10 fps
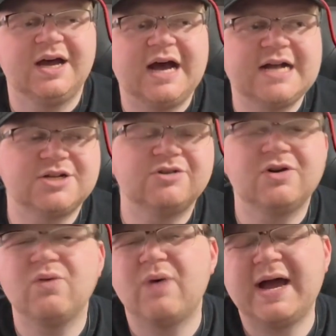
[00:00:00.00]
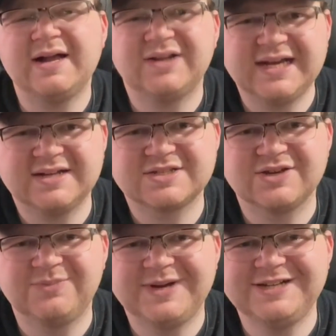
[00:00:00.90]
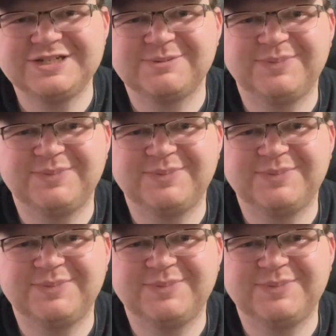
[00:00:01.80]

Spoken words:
I don't know why I like it so much,